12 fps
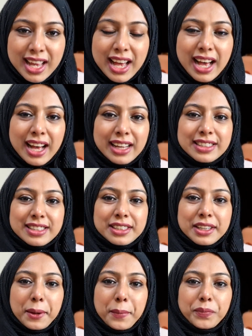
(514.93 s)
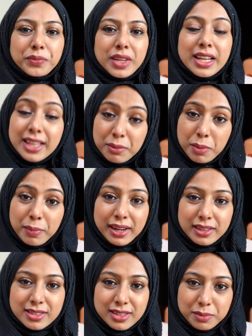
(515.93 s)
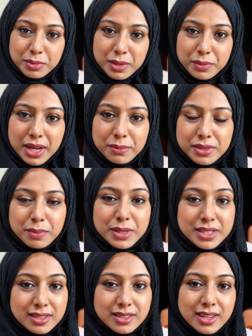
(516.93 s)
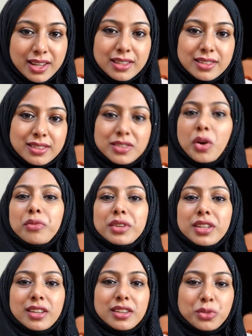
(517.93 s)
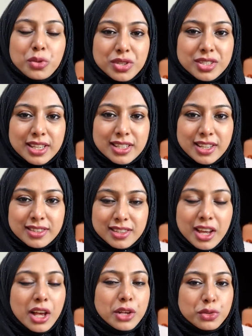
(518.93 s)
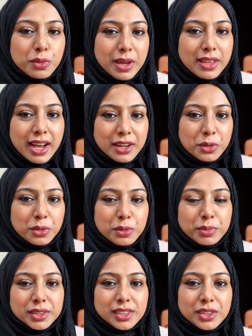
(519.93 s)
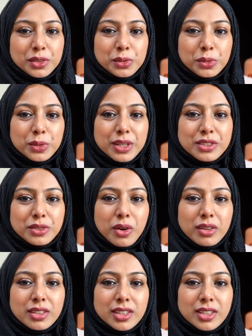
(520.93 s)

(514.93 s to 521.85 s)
and um, it can be practiced in sometimes business settings often in social settings so be that go-to person who is not